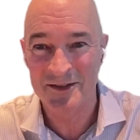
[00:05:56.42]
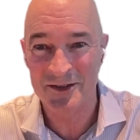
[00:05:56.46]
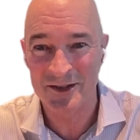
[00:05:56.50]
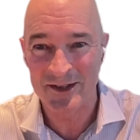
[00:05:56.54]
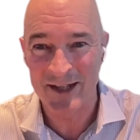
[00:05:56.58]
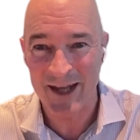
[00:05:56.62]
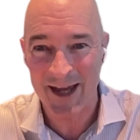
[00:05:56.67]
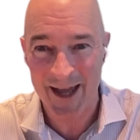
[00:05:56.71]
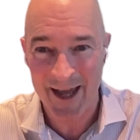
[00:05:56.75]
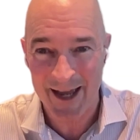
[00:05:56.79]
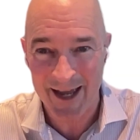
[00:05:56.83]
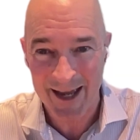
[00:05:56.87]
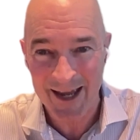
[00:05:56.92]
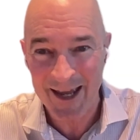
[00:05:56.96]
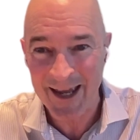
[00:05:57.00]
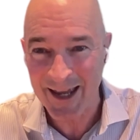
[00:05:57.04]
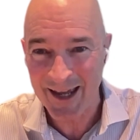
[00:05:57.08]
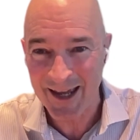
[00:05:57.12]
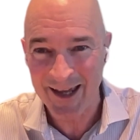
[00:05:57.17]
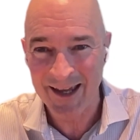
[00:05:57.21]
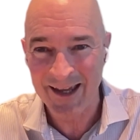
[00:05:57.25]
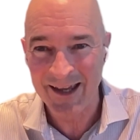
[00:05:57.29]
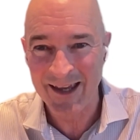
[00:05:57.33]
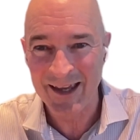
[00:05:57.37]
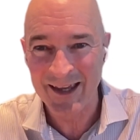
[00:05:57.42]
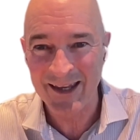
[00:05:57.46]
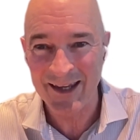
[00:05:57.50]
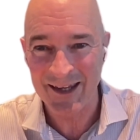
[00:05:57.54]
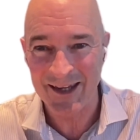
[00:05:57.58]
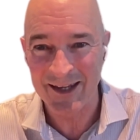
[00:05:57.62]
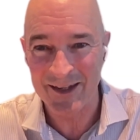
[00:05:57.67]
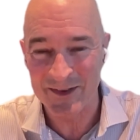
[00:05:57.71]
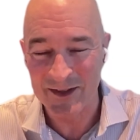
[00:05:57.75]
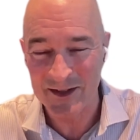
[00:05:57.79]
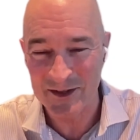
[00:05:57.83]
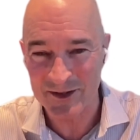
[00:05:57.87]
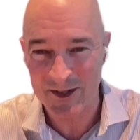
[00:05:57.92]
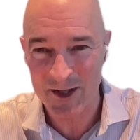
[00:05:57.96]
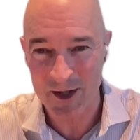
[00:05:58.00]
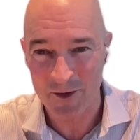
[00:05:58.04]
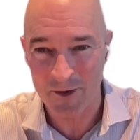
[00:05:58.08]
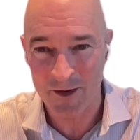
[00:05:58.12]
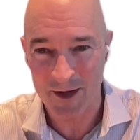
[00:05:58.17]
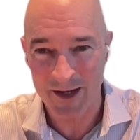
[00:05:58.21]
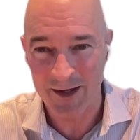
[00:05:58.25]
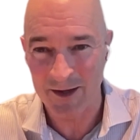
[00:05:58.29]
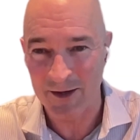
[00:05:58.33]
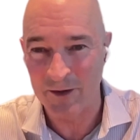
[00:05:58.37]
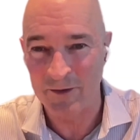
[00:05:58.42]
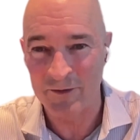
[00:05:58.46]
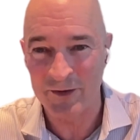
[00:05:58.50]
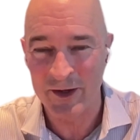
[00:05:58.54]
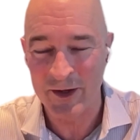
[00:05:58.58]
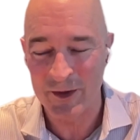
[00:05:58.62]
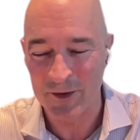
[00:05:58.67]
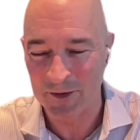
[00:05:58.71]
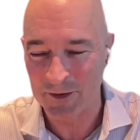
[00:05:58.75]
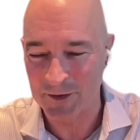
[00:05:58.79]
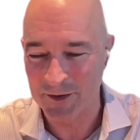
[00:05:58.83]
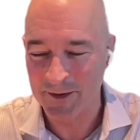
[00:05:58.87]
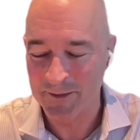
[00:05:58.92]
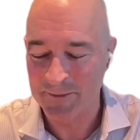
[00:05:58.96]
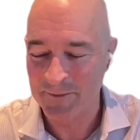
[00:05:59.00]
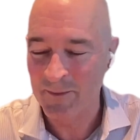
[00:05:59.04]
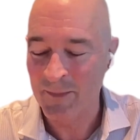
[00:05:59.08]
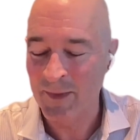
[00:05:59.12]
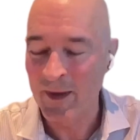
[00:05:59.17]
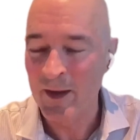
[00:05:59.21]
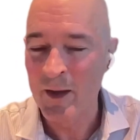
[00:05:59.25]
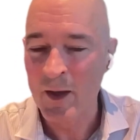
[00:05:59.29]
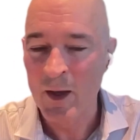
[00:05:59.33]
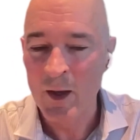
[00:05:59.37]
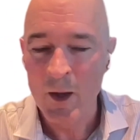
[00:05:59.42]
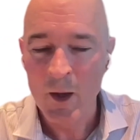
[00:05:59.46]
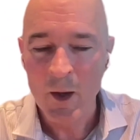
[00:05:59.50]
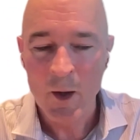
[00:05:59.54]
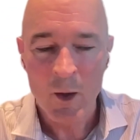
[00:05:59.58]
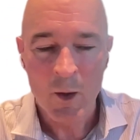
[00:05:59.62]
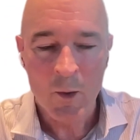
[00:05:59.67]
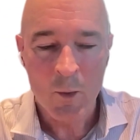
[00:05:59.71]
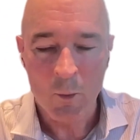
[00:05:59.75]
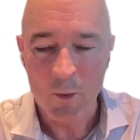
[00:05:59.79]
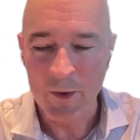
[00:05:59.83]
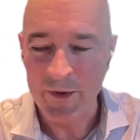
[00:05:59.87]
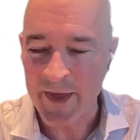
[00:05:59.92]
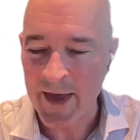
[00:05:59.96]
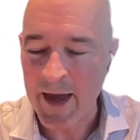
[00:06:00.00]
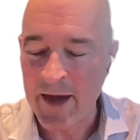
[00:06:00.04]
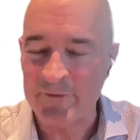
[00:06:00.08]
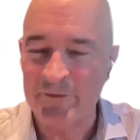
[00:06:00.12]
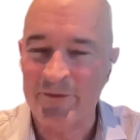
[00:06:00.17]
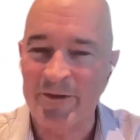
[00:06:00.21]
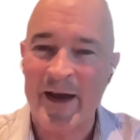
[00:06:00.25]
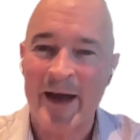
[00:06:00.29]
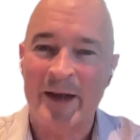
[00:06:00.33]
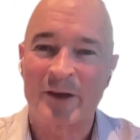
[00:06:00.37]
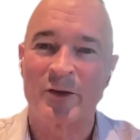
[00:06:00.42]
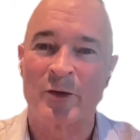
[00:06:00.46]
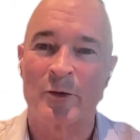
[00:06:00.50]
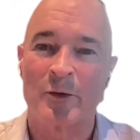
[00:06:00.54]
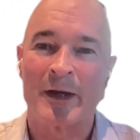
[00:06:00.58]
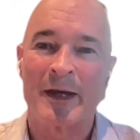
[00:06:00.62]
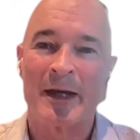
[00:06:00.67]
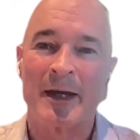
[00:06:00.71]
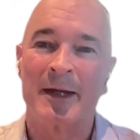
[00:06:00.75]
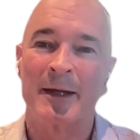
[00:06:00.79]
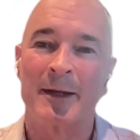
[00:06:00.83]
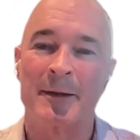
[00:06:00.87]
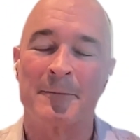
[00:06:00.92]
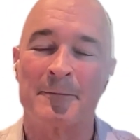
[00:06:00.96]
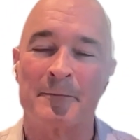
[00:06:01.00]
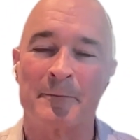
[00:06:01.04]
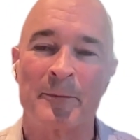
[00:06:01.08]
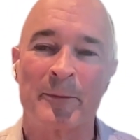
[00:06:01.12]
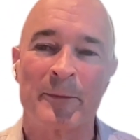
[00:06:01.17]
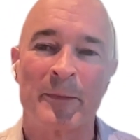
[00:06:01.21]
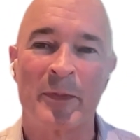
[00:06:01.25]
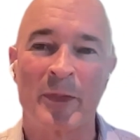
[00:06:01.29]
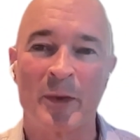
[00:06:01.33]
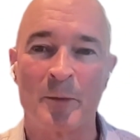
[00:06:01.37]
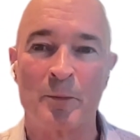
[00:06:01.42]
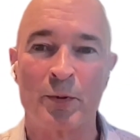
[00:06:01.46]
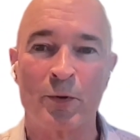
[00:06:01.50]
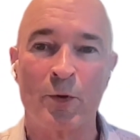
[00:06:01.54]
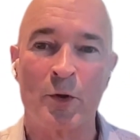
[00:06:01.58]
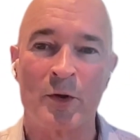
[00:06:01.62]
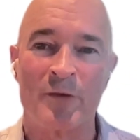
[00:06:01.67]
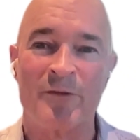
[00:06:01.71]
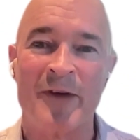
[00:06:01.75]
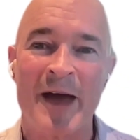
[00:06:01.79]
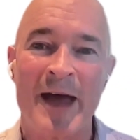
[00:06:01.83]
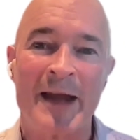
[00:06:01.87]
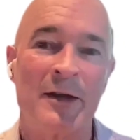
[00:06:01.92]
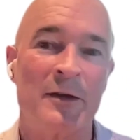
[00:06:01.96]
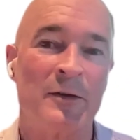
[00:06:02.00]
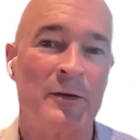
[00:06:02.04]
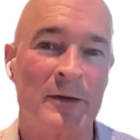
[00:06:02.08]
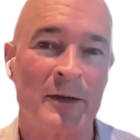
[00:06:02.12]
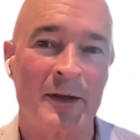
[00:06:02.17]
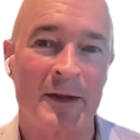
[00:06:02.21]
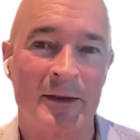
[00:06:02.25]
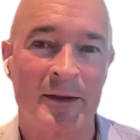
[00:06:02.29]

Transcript: today in this area of health, without factoring in the broader value